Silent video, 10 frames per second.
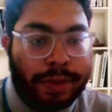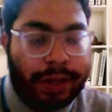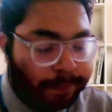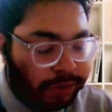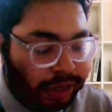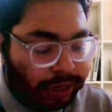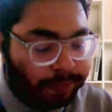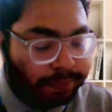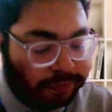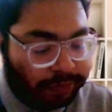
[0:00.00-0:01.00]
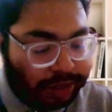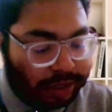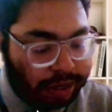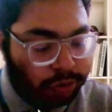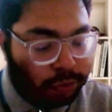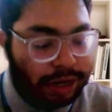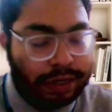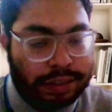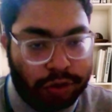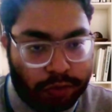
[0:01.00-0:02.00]
we come with the
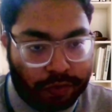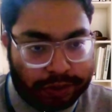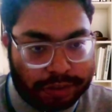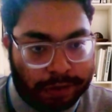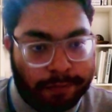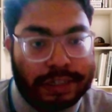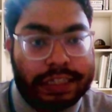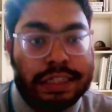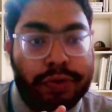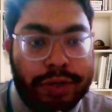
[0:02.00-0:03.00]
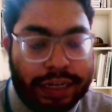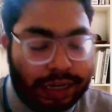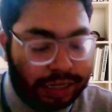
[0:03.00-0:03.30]
correlation coefficient, which is unitless.